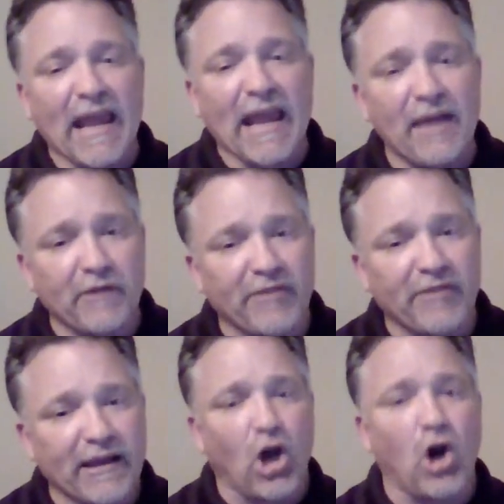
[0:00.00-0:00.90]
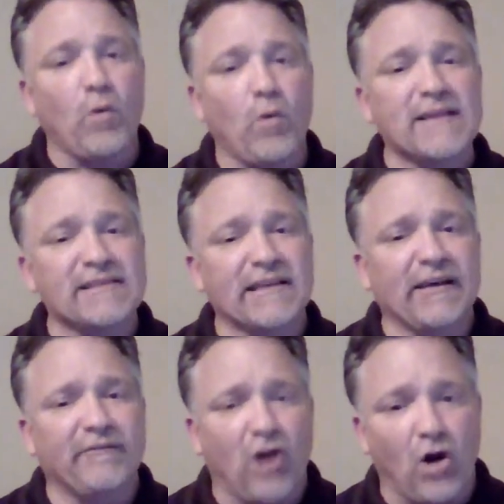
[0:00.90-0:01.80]
Everything always
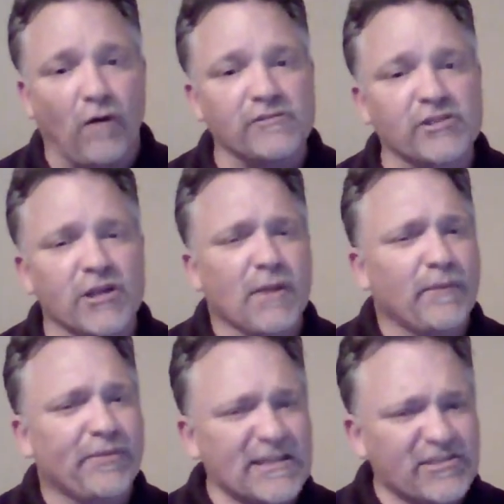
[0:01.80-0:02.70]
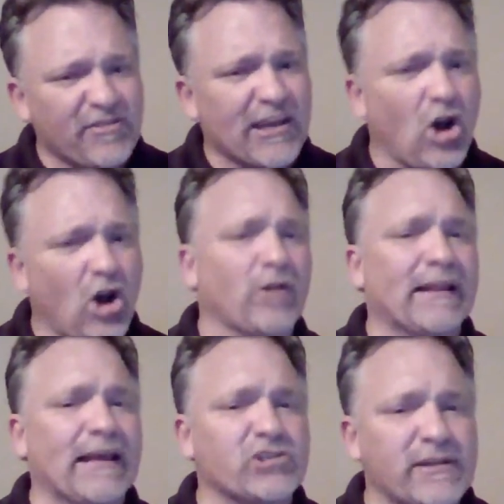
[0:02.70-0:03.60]
evolves. But this thing called
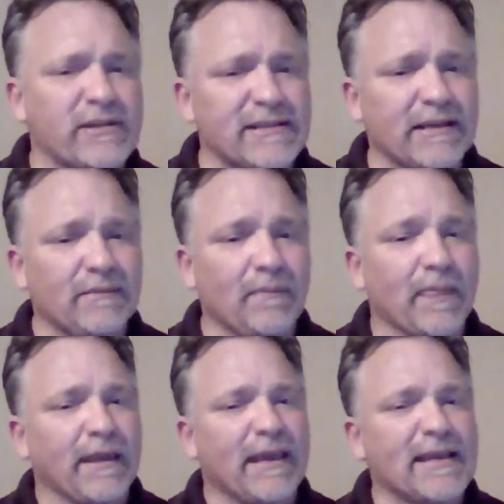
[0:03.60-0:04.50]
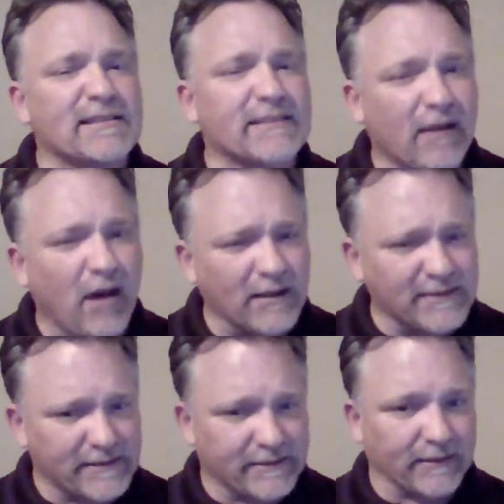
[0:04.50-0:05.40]
electricity, it's a
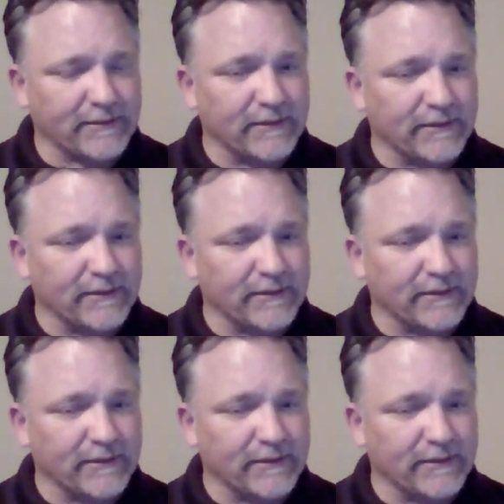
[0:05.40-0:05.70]
constant.